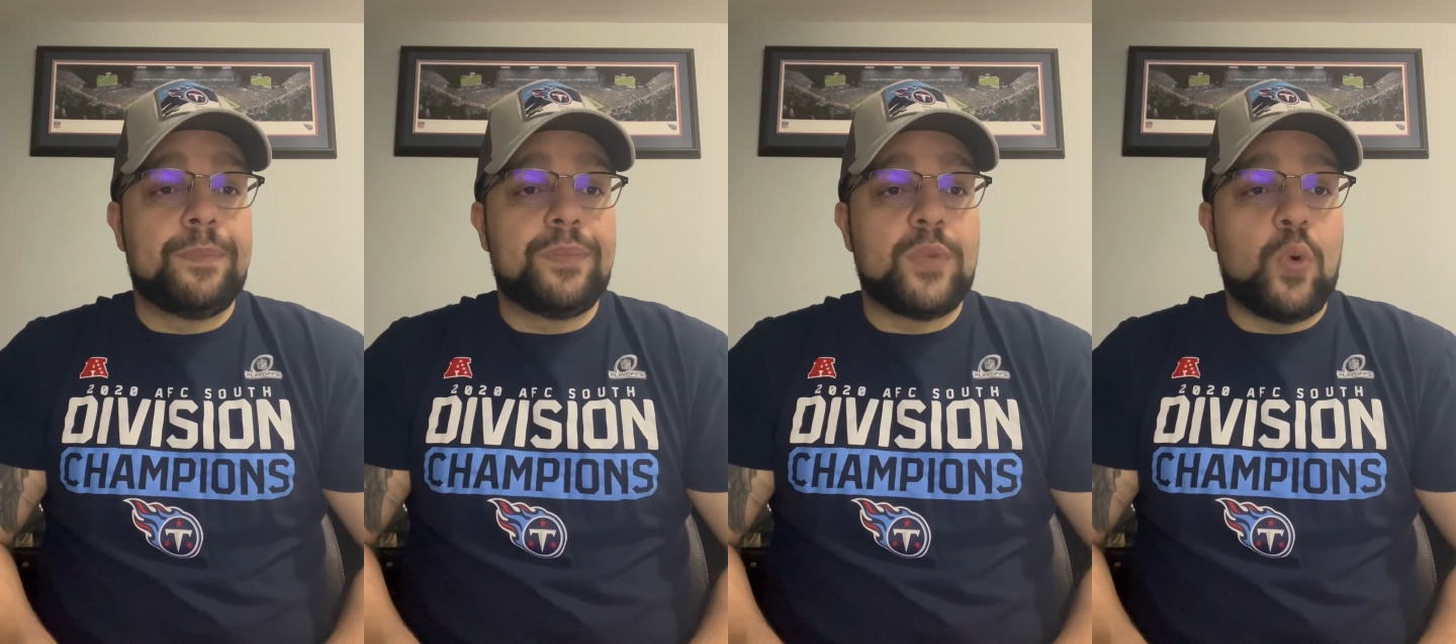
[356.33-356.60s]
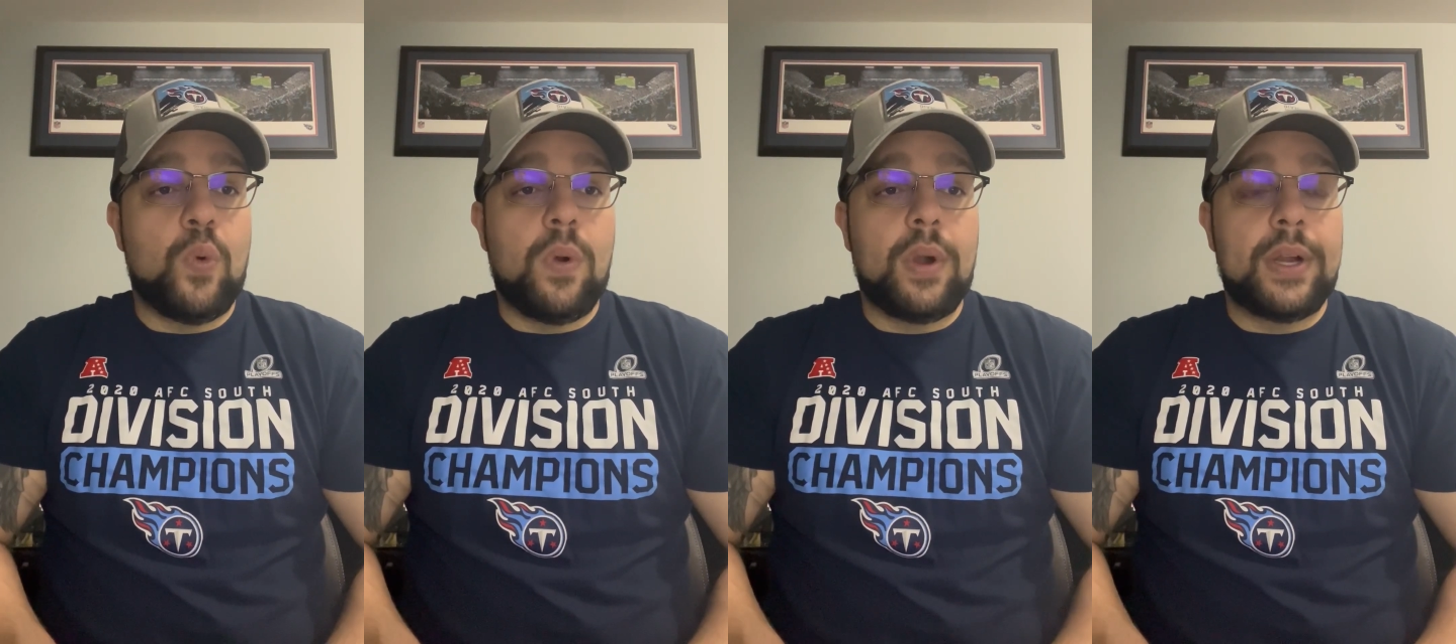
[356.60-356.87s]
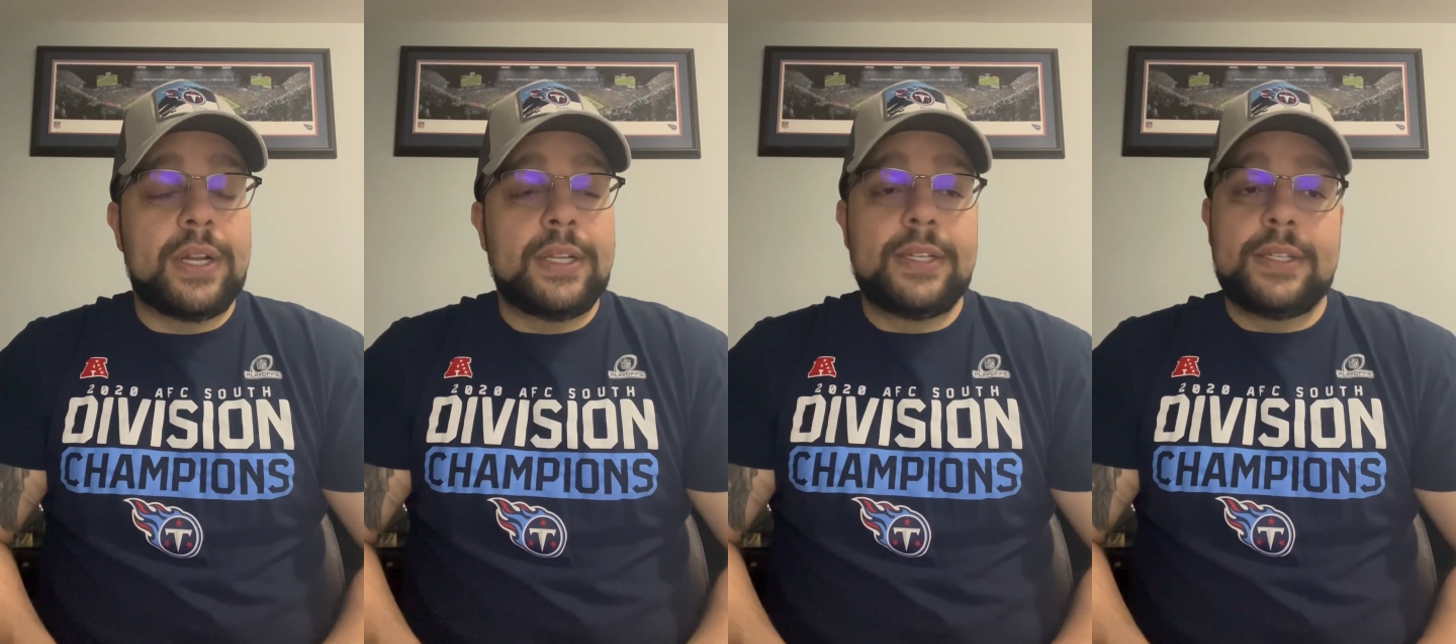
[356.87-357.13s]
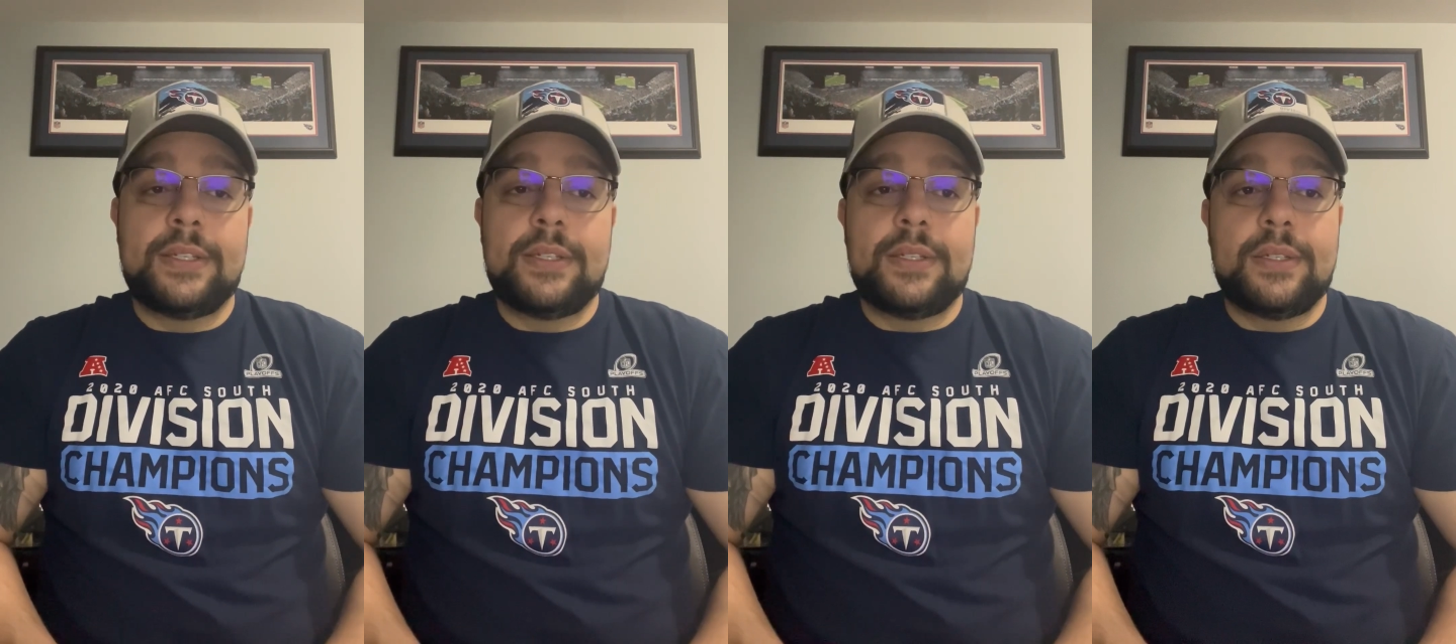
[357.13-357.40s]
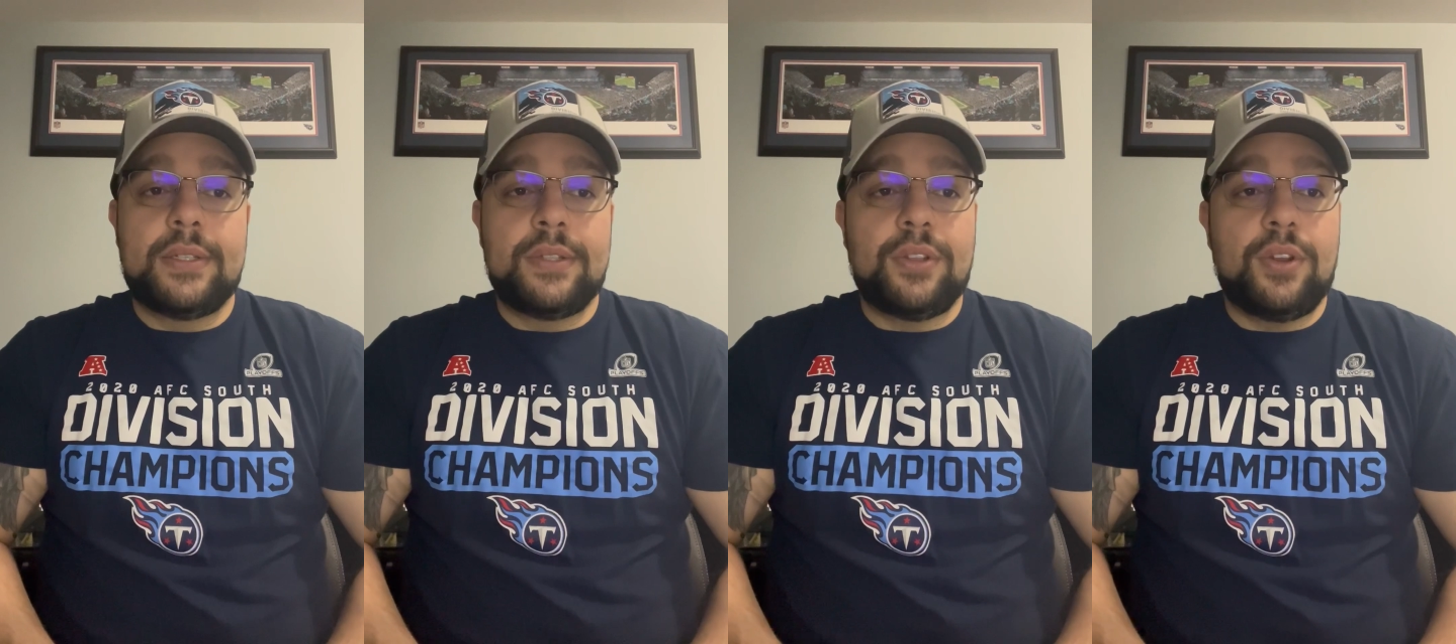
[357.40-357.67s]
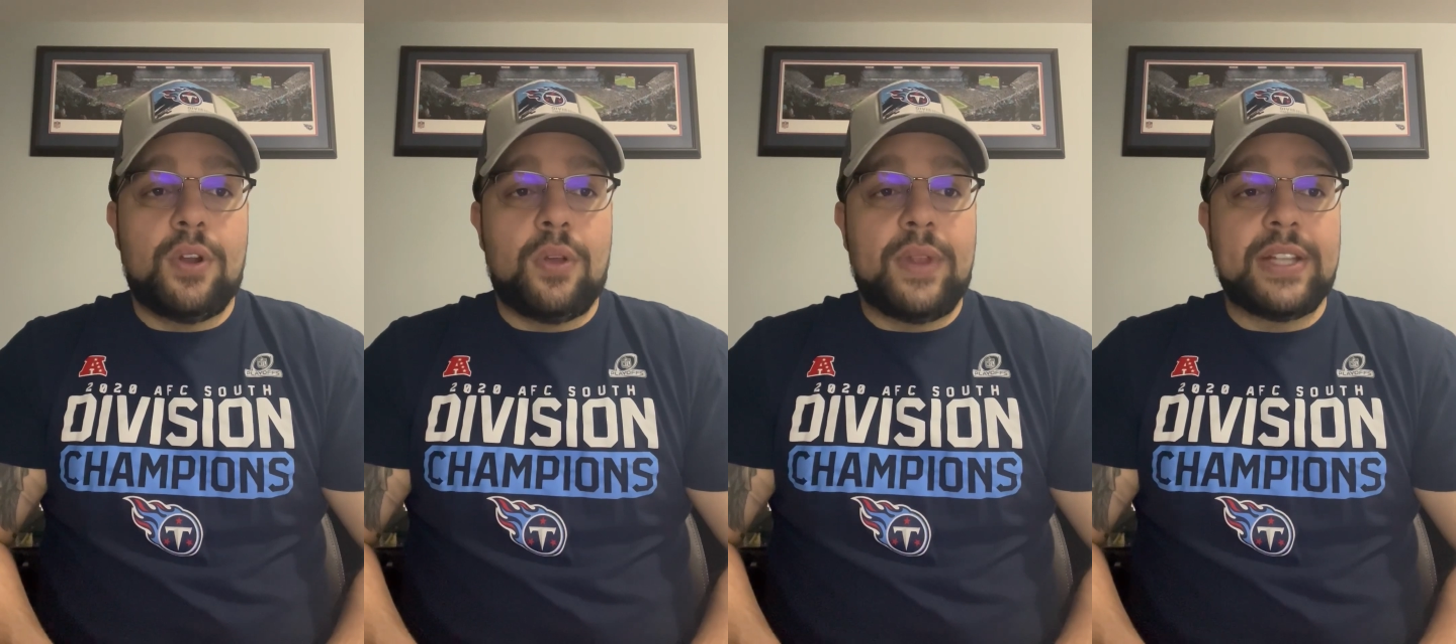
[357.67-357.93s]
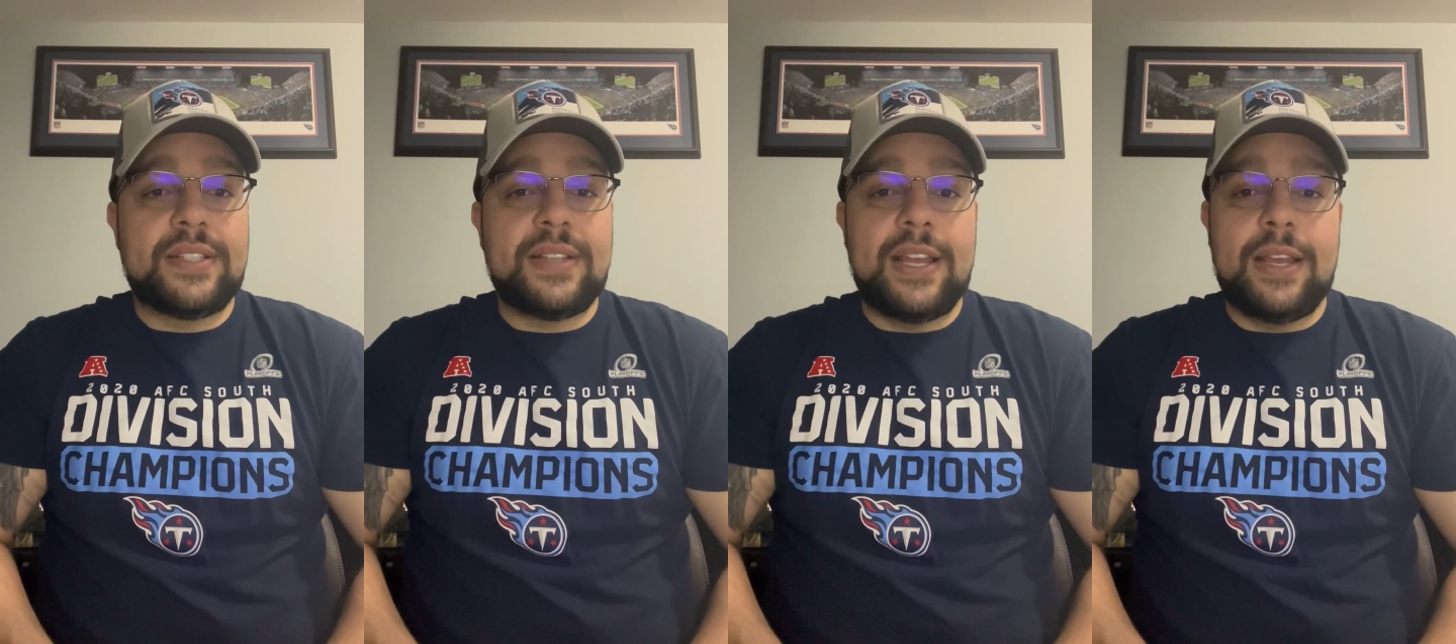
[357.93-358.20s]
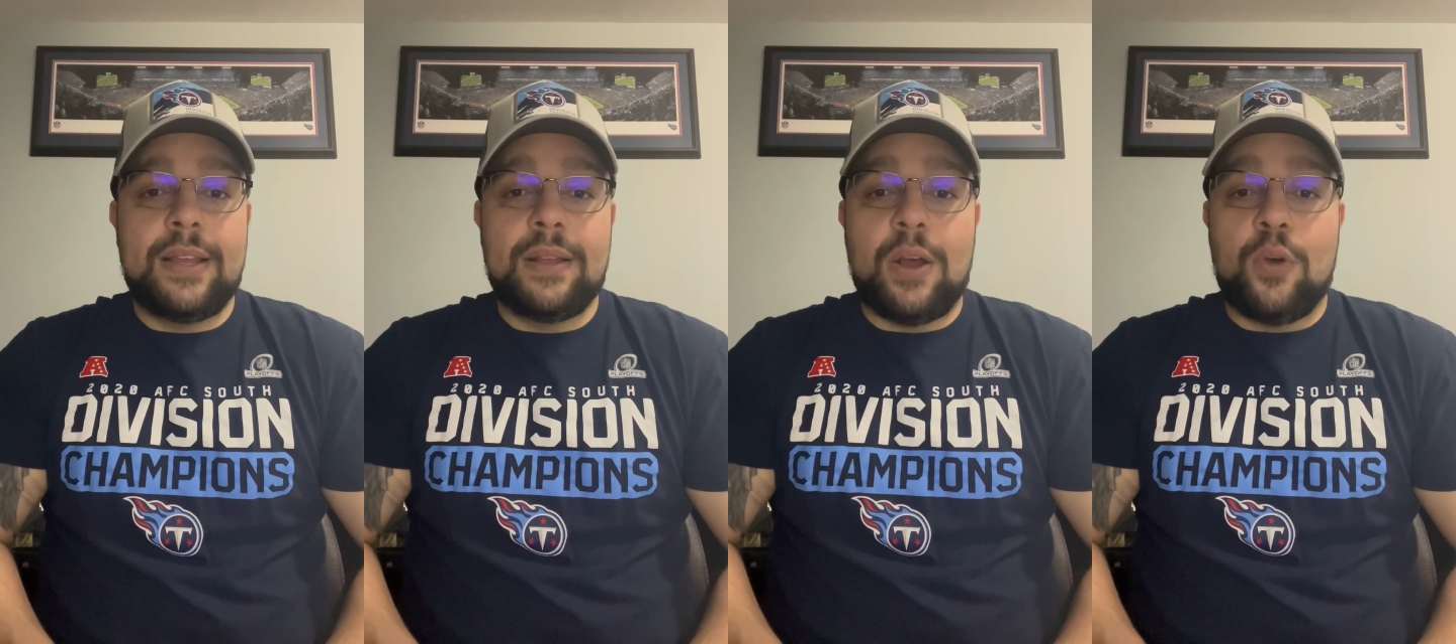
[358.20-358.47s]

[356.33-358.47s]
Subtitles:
Or, let's say